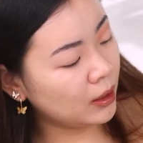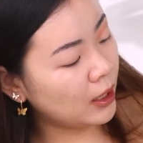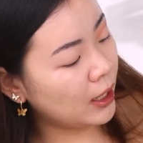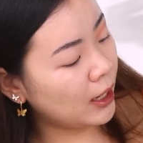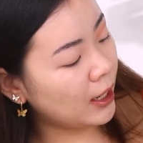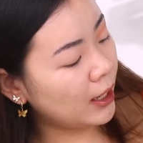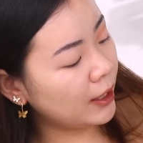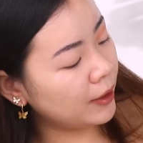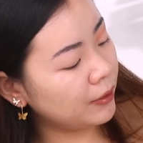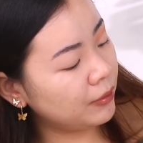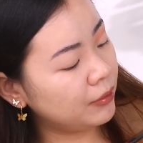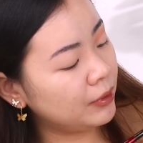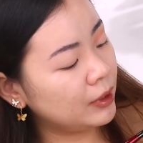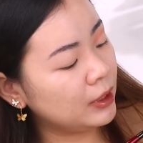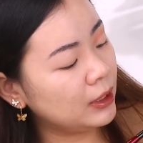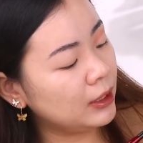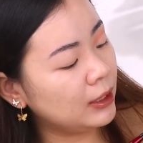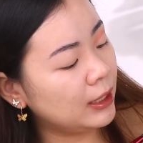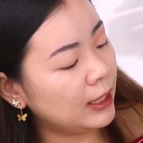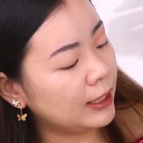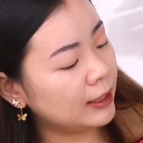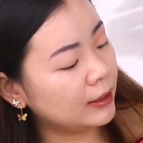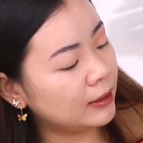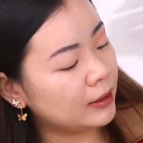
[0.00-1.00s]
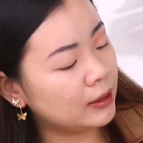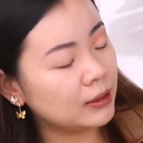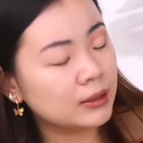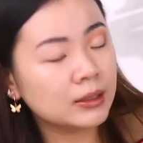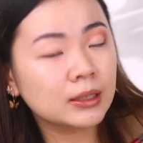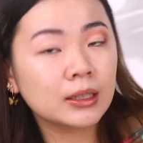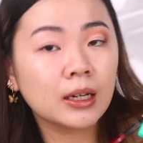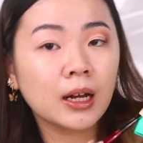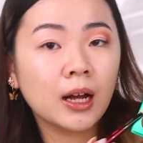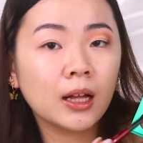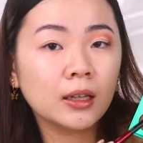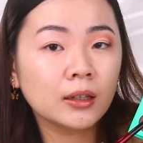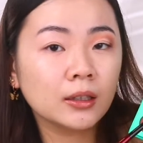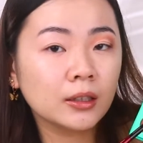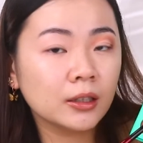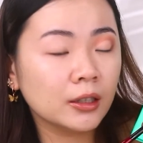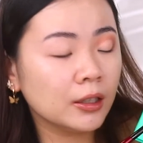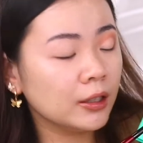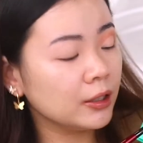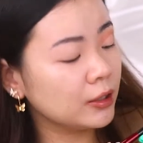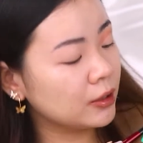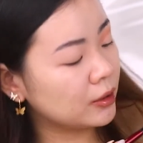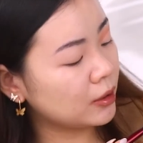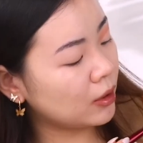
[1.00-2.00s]
I really like this
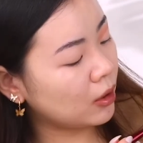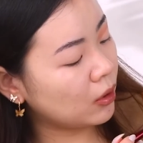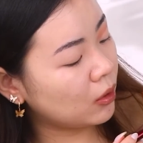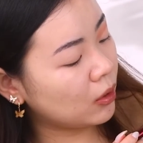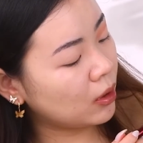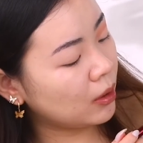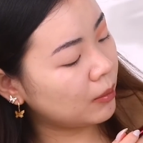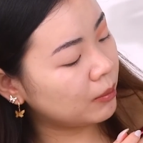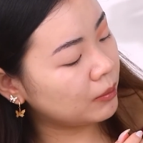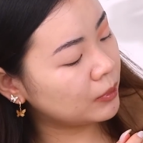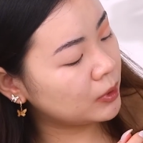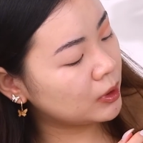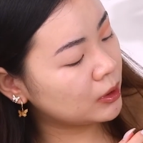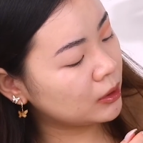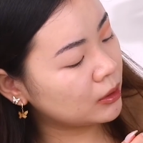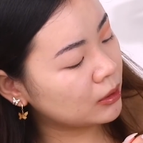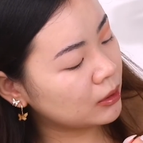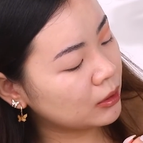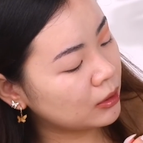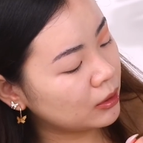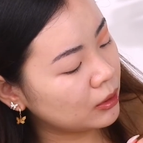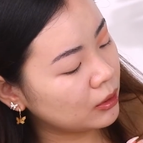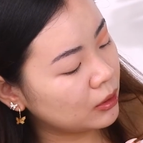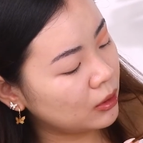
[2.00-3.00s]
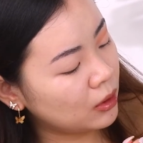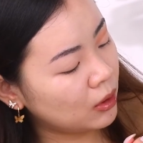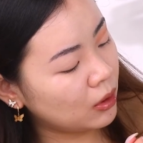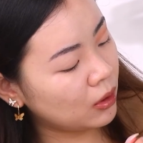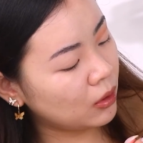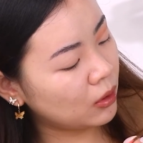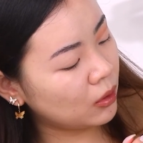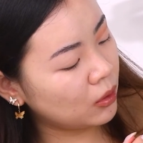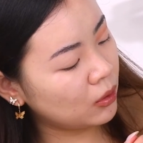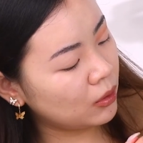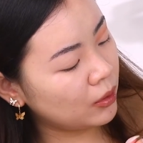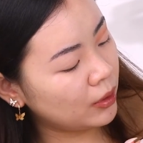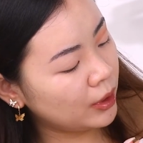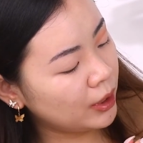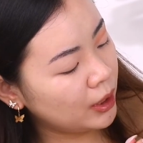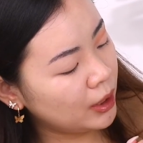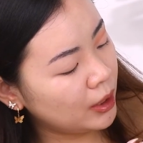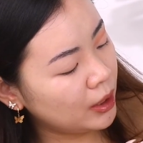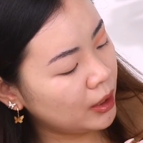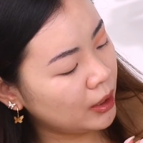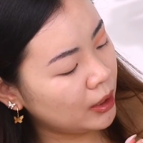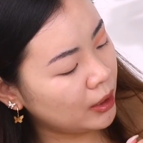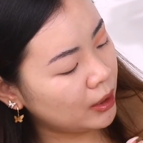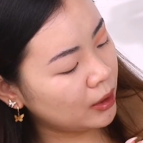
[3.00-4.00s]
color, so I'm just gonna go
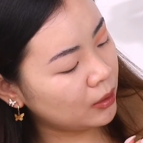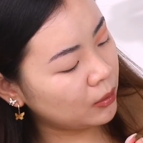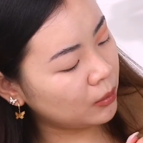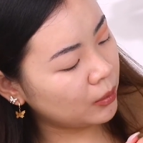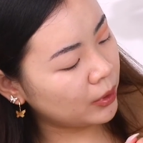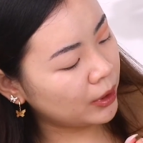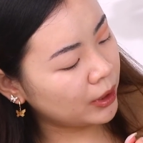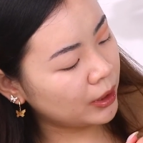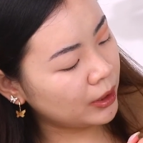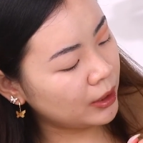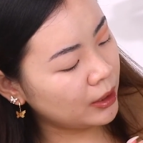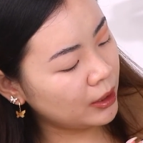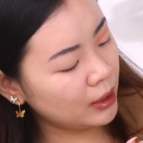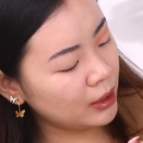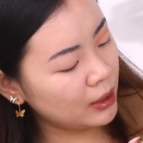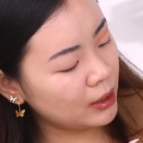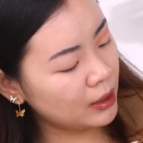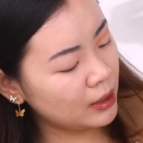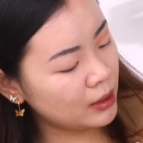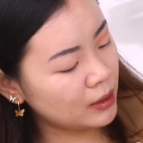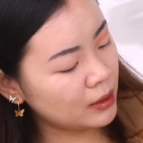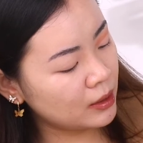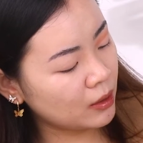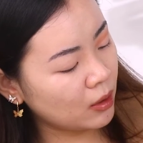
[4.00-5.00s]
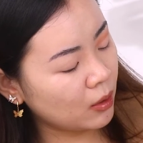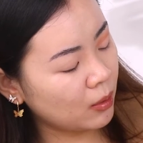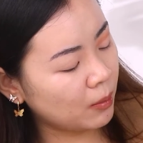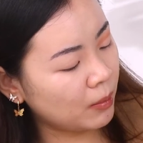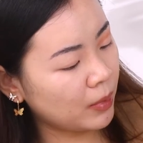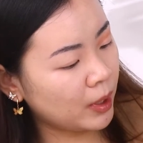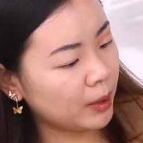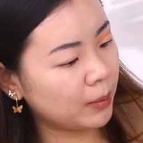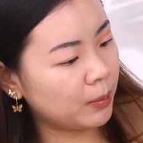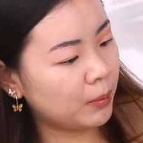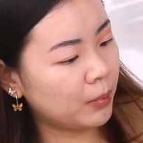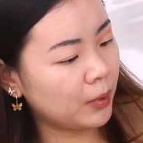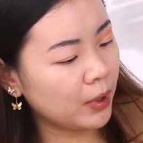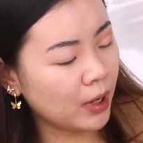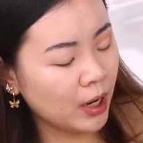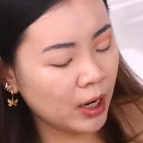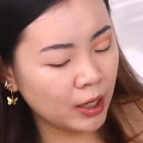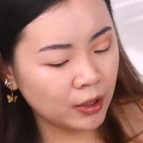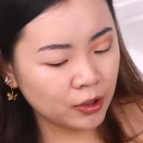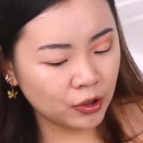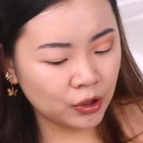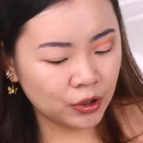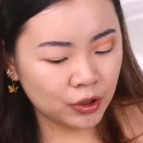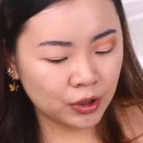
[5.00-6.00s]
in with this on my
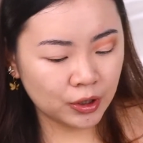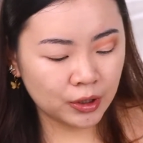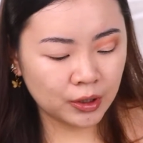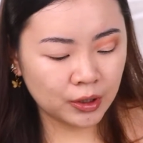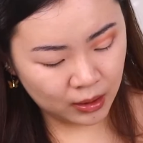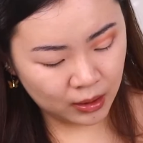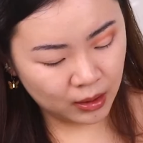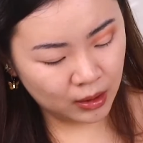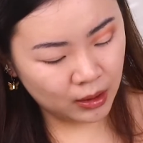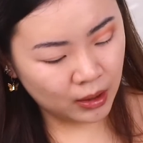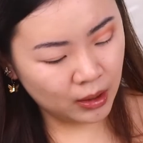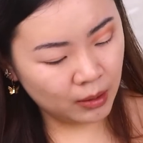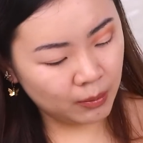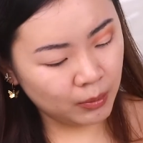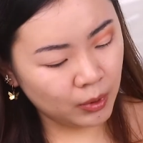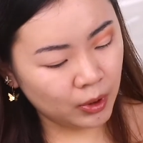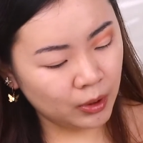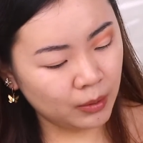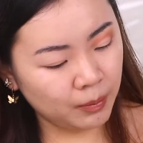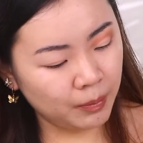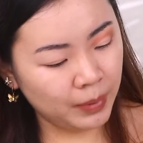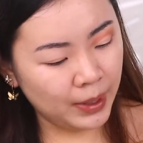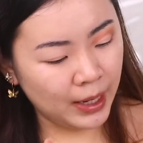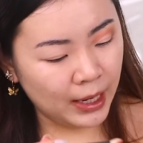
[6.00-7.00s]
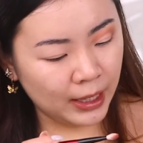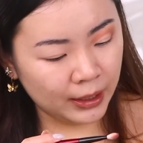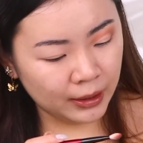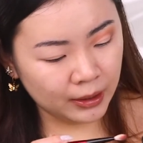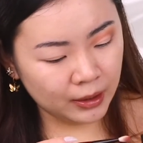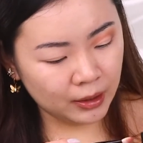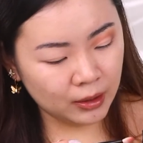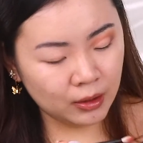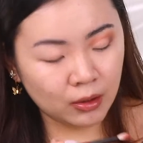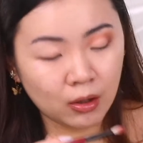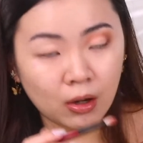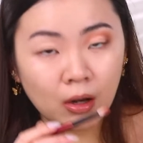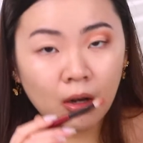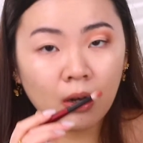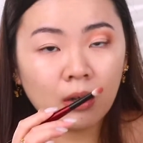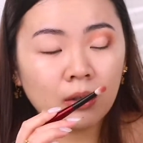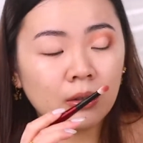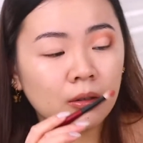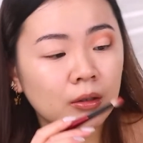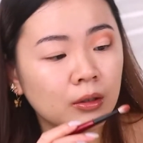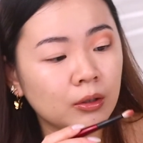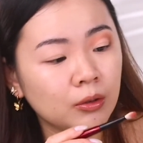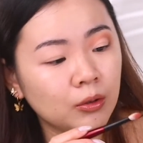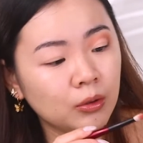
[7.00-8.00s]
brush and I'm gonna pack it
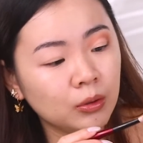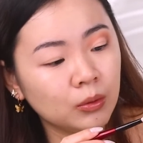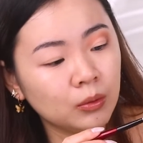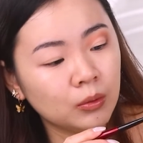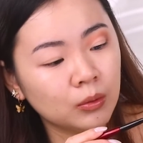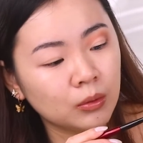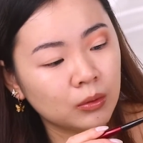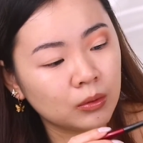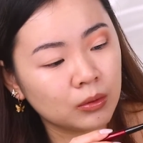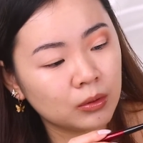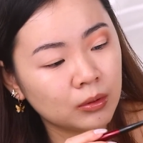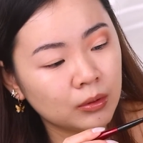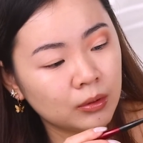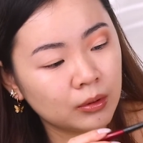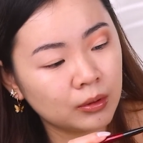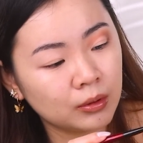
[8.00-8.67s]
on the tool.